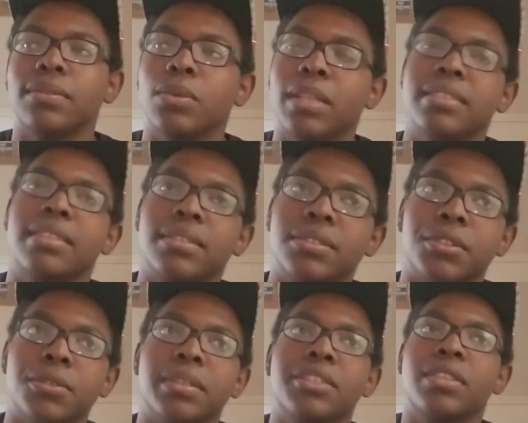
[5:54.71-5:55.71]
Well, that's not
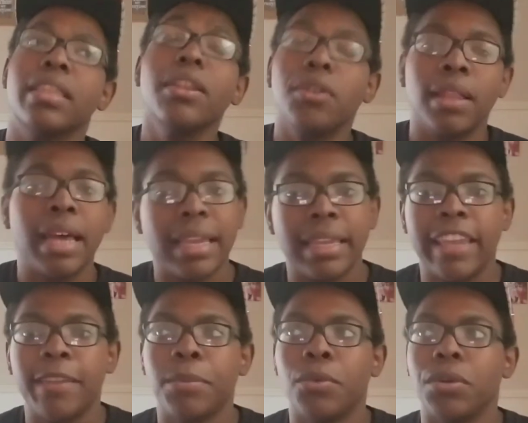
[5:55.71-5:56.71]
true. There's little I
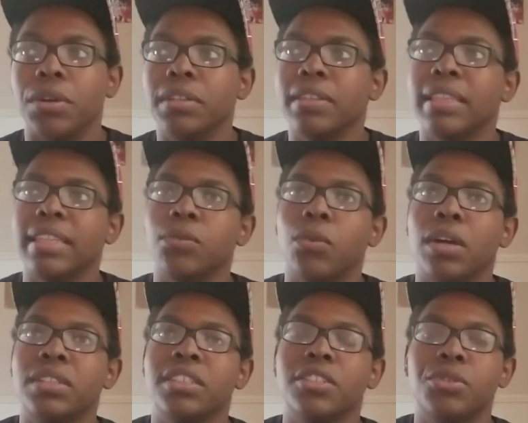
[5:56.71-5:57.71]
hate more than
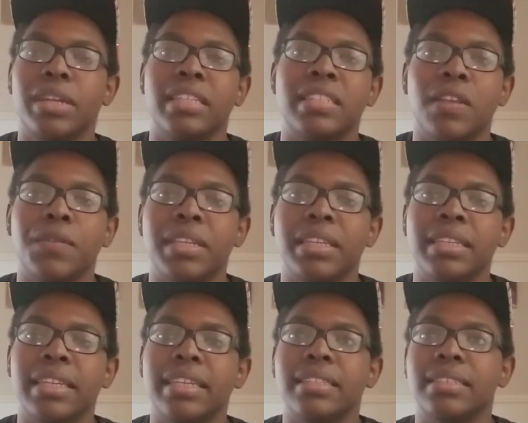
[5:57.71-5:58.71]
watching creativity
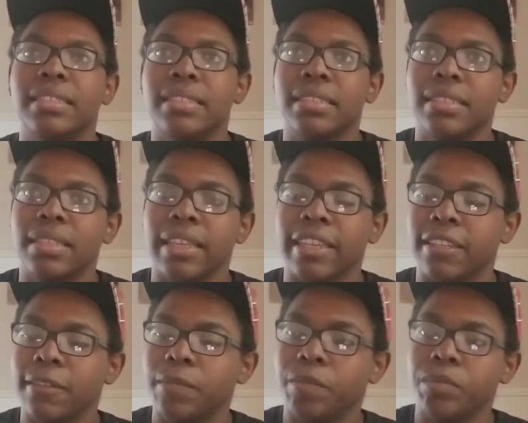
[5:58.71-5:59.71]
get
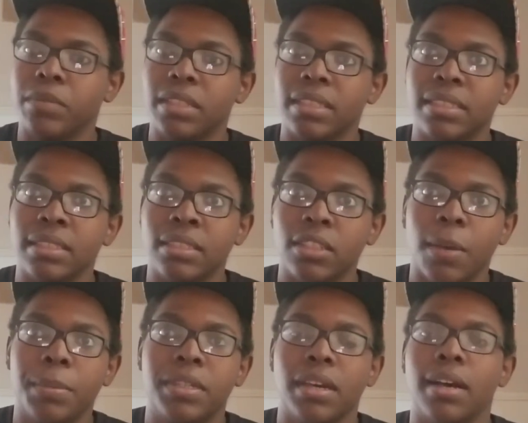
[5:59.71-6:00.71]
like
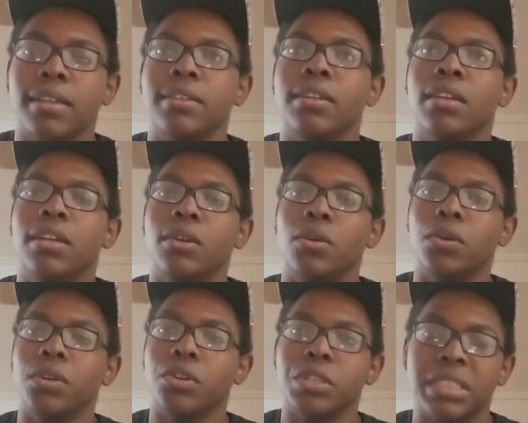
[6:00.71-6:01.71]
dumped on,
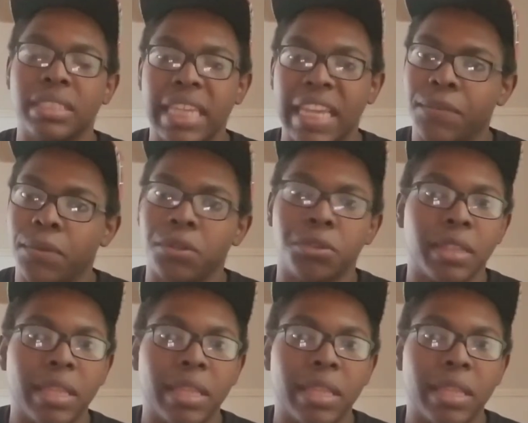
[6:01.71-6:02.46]
or, or stifled, or